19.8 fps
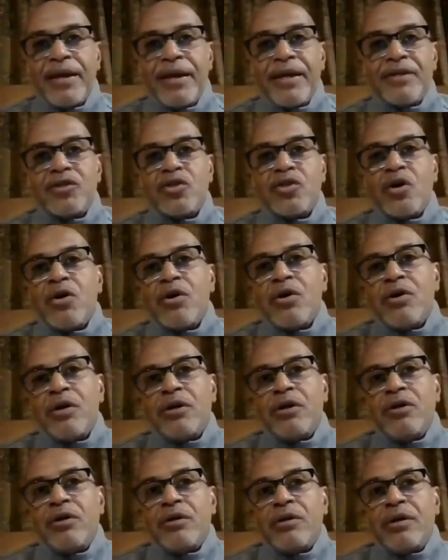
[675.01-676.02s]
So
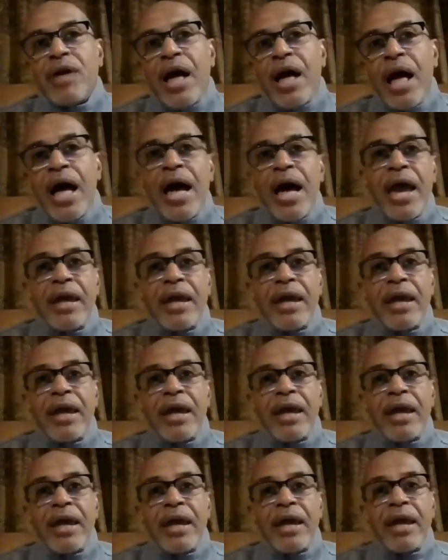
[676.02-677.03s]
I'm
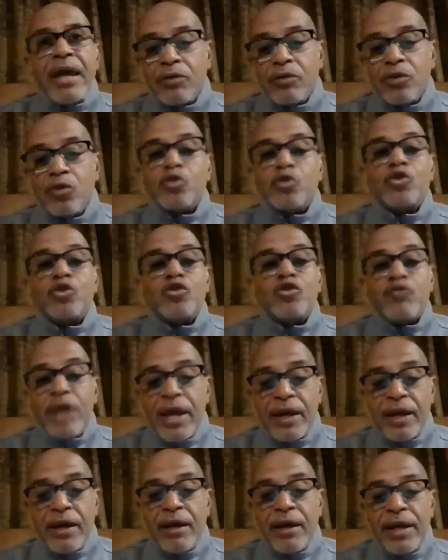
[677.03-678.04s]
not too
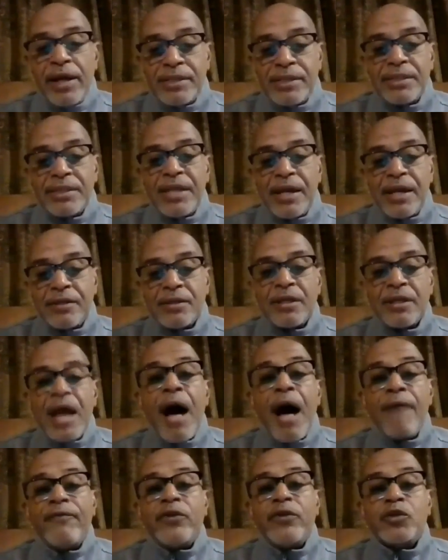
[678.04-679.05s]
strict unless there's
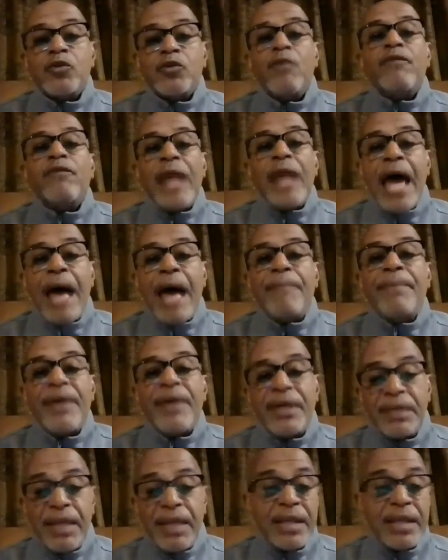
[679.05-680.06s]
an obvious
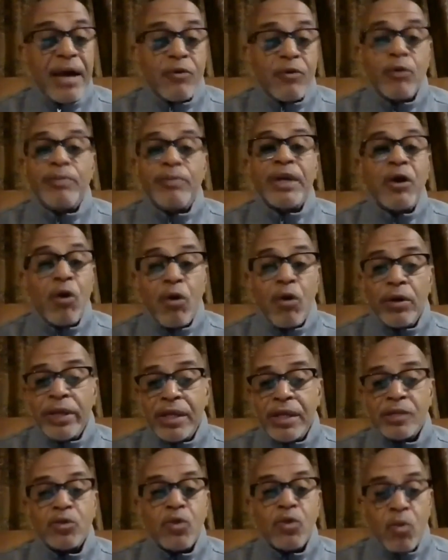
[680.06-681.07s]
overlapping, then that will be called.
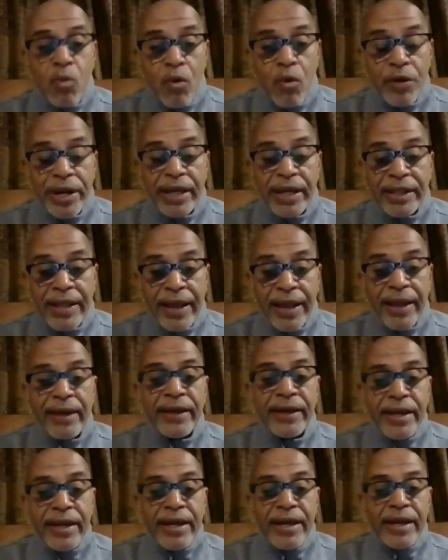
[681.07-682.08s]
There's no warning there.
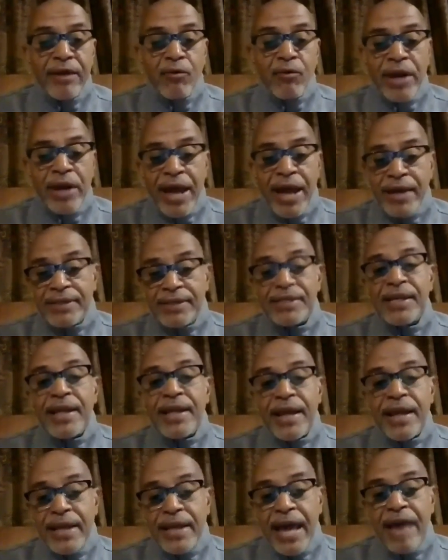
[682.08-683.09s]
When I see
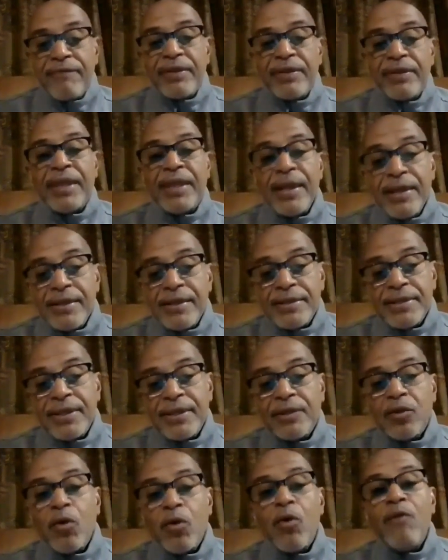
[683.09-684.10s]
that they have a tendency
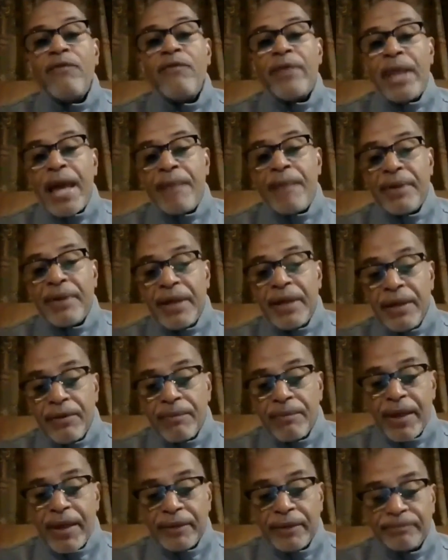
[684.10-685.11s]
to overlap a little
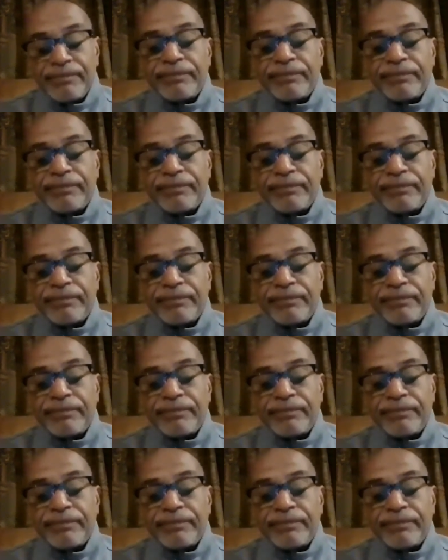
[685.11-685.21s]
bit,